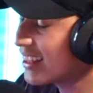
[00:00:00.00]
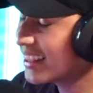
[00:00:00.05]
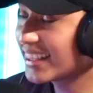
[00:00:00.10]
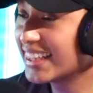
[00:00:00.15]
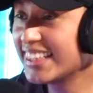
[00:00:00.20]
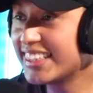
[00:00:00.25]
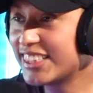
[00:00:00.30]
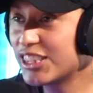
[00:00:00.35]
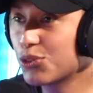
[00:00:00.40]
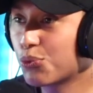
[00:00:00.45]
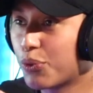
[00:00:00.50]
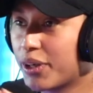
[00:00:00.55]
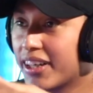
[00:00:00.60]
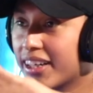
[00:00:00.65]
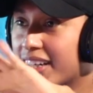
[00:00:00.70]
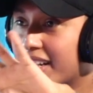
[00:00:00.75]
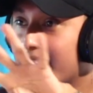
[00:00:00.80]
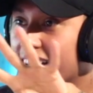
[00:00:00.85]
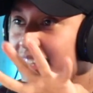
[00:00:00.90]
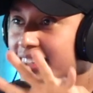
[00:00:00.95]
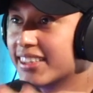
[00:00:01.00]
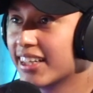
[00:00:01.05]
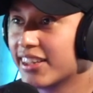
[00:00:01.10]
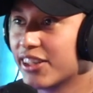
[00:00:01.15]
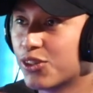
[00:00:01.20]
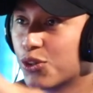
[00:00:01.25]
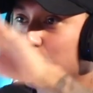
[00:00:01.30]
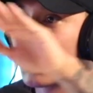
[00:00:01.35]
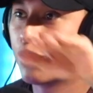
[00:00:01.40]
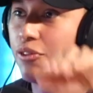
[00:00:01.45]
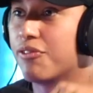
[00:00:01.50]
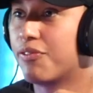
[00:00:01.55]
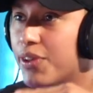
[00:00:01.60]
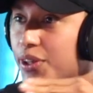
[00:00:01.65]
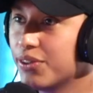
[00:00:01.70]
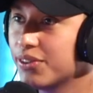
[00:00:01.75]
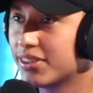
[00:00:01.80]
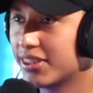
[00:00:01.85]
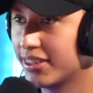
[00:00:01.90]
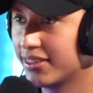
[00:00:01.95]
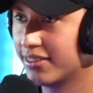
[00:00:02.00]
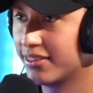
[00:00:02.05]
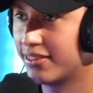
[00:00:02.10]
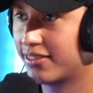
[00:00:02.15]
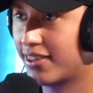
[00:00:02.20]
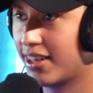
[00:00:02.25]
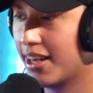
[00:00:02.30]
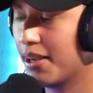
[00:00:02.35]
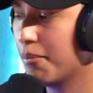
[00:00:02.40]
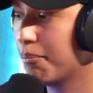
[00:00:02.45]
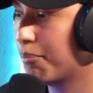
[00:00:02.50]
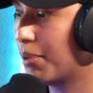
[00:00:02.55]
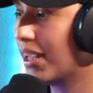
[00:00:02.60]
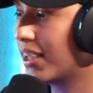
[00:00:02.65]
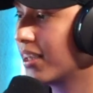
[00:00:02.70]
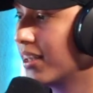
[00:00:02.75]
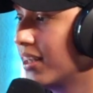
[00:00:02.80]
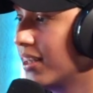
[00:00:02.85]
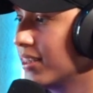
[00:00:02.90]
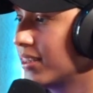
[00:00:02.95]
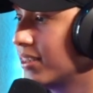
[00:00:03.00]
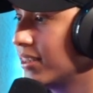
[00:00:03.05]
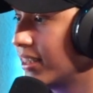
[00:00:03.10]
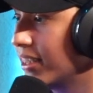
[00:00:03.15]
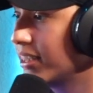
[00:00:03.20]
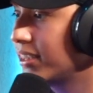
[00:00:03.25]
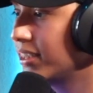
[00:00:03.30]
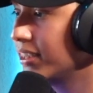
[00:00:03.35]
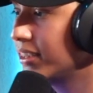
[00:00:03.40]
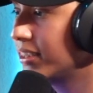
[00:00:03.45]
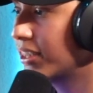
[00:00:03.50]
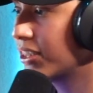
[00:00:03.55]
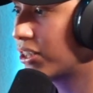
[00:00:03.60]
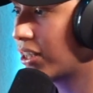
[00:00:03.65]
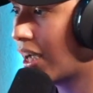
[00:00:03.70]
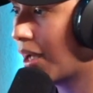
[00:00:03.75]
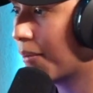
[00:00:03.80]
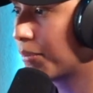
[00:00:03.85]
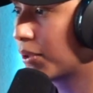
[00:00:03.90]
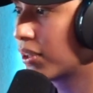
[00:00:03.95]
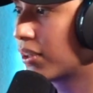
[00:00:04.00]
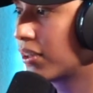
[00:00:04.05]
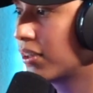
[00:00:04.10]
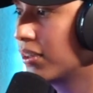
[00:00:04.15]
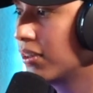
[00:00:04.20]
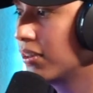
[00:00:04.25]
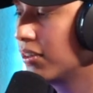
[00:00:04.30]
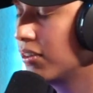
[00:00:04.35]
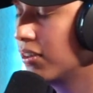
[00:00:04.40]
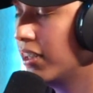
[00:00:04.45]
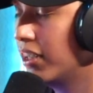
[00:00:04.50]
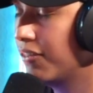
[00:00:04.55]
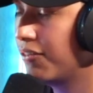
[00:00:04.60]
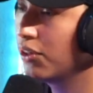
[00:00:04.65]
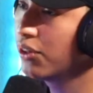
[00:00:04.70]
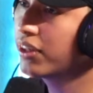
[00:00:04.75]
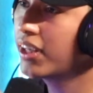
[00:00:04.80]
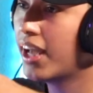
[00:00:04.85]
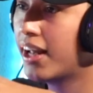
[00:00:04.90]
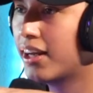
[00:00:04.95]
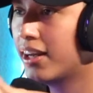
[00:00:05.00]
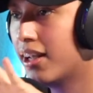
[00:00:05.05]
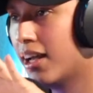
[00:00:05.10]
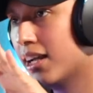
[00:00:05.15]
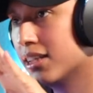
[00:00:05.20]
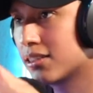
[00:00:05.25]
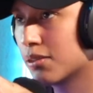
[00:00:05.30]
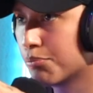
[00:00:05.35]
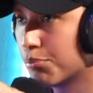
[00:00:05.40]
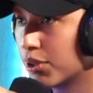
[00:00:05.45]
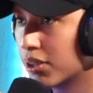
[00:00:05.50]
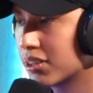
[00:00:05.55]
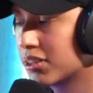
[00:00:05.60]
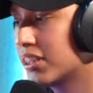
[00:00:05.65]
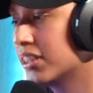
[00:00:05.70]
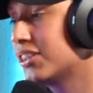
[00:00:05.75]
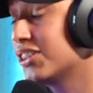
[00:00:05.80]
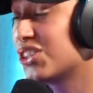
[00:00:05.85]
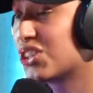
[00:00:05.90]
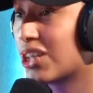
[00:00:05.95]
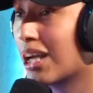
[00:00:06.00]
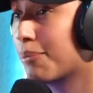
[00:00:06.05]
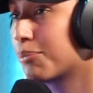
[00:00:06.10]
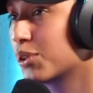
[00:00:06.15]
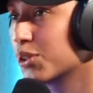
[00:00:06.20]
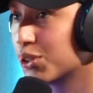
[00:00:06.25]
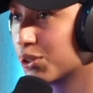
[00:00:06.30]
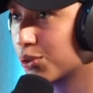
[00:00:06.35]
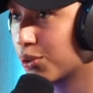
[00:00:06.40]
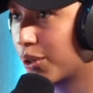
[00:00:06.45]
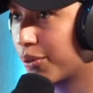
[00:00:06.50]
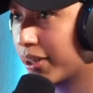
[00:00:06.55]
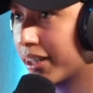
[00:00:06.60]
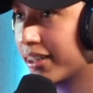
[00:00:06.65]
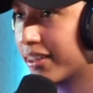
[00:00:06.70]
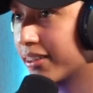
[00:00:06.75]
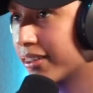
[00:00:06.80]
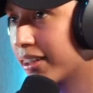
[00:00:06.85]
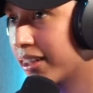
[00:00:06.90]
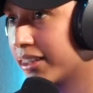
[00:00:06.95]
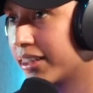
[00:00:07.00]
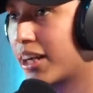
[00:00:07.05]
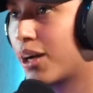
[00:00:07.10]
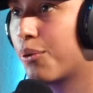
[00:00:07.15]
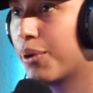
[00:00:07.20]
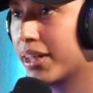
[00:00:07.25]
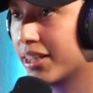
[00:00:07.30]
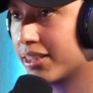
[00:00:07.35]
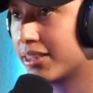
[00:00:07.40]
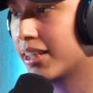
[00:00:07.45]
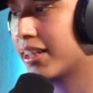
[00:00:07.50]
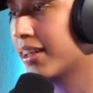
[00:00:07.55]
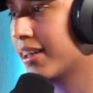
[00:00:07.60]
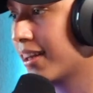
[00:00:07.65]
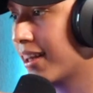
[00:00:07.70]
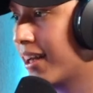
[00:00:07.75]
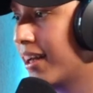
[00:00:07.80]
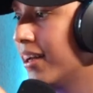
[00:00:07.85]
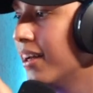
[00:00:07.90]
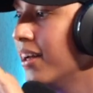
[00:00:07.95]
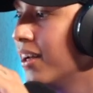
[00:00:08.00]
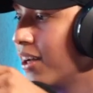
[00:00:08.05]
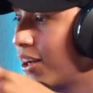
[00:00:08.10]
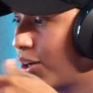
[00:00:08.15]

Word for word: this is where it gets a little confusing, okay. right? Because this is the chapter look at it as a book. This is chapter two already, and they're already saying that